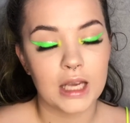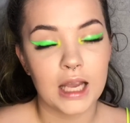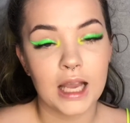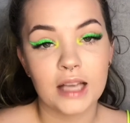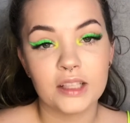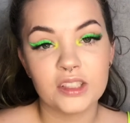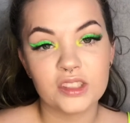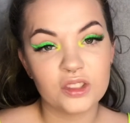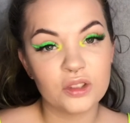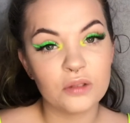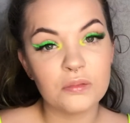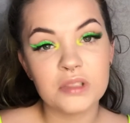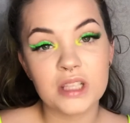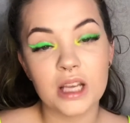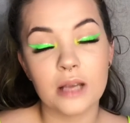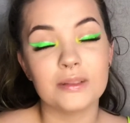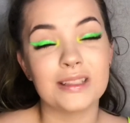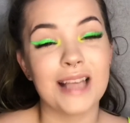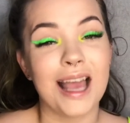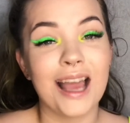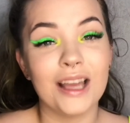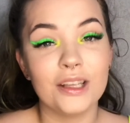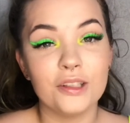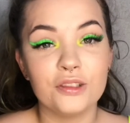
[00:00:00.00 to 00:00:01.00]
Sometimes
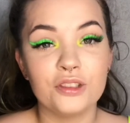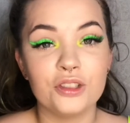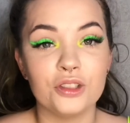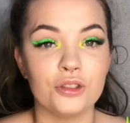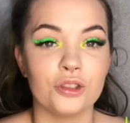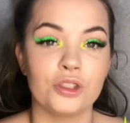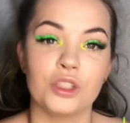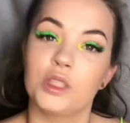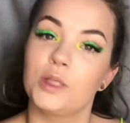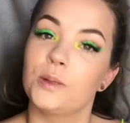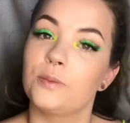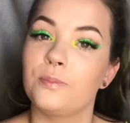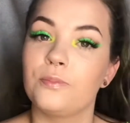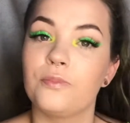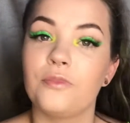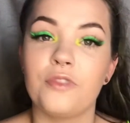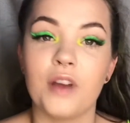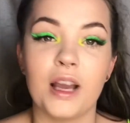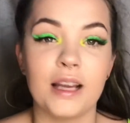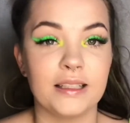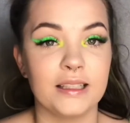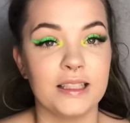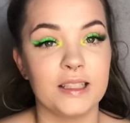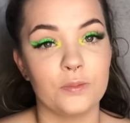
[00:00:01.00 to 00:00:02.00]
I used to just
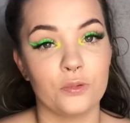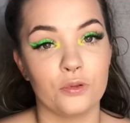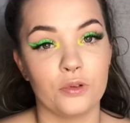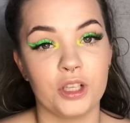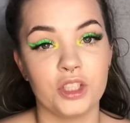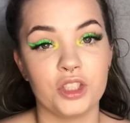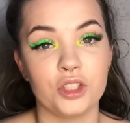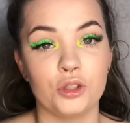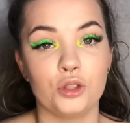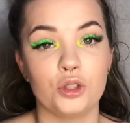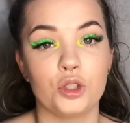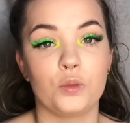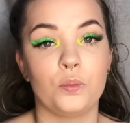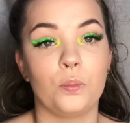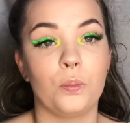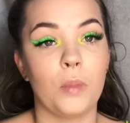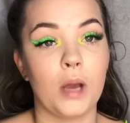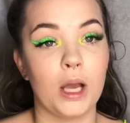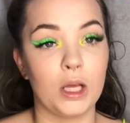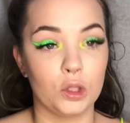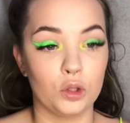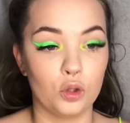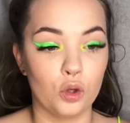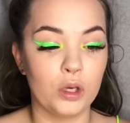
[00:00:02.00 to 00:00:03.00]
find inspiration just by
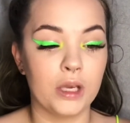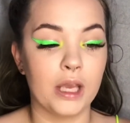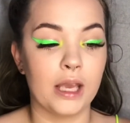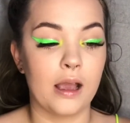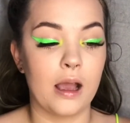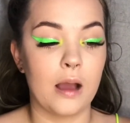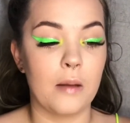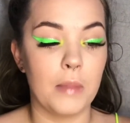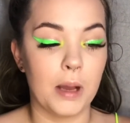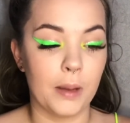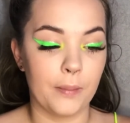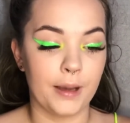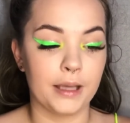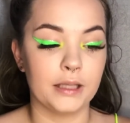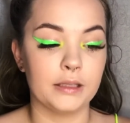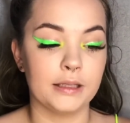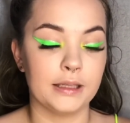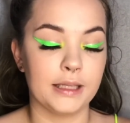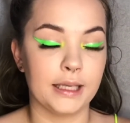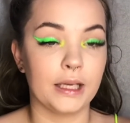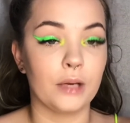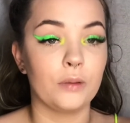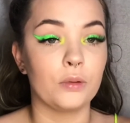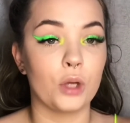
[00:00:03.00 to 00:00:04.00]
looking at my palette.
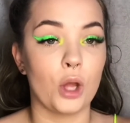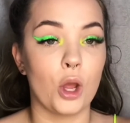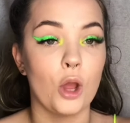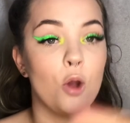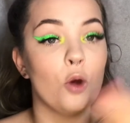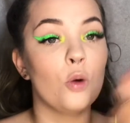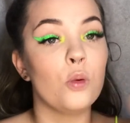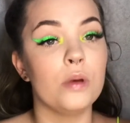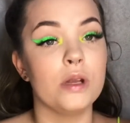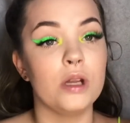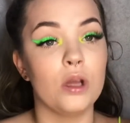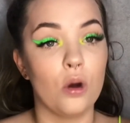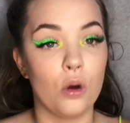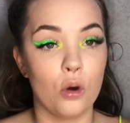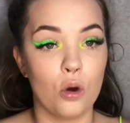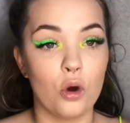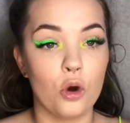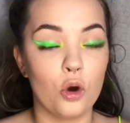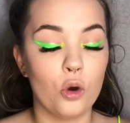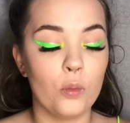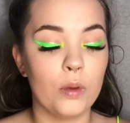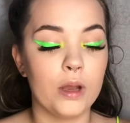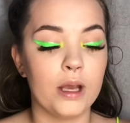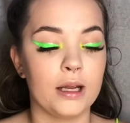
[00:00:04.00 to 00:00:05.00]
Like I would open it up
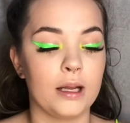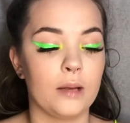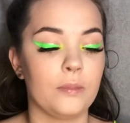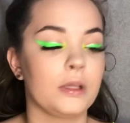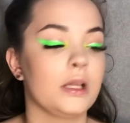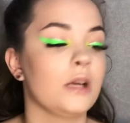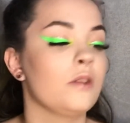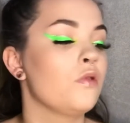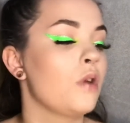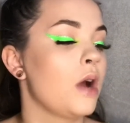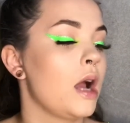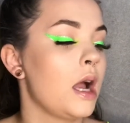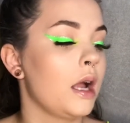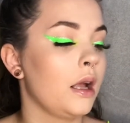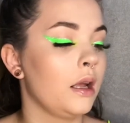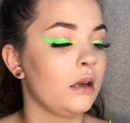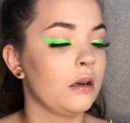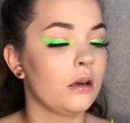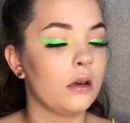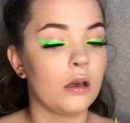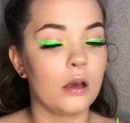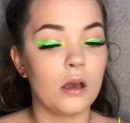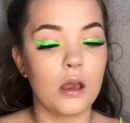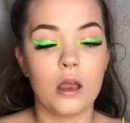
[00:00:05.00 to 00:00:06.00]
and I'd be like, right,
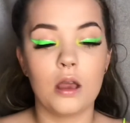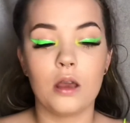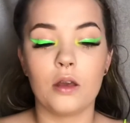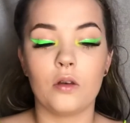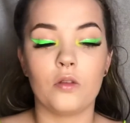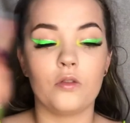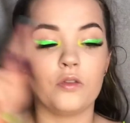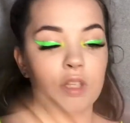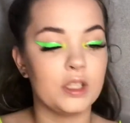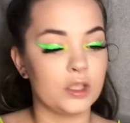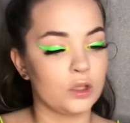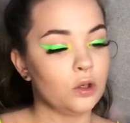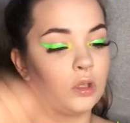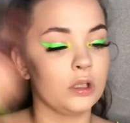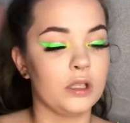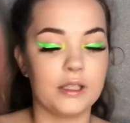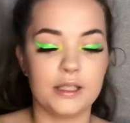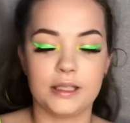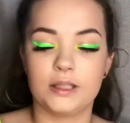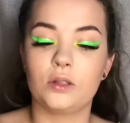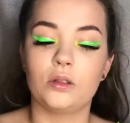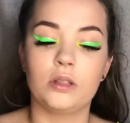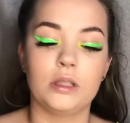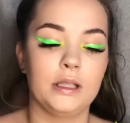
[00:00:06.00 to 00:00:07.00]
this colour, this
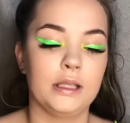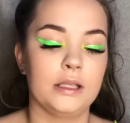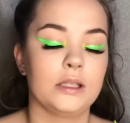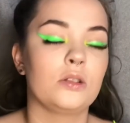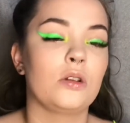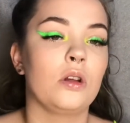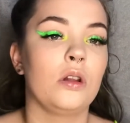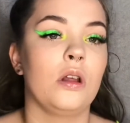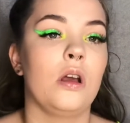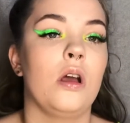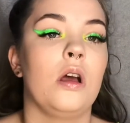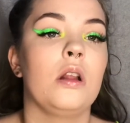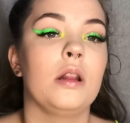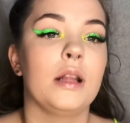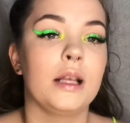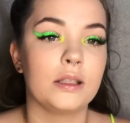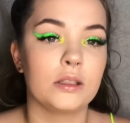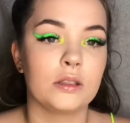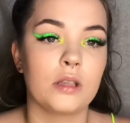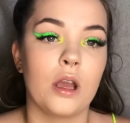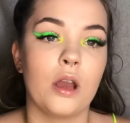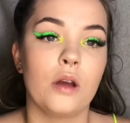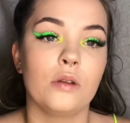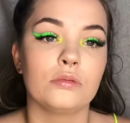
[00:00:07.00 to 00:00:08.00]
colour, this colour, let's
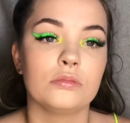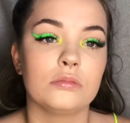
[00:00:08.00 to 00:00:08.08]
go.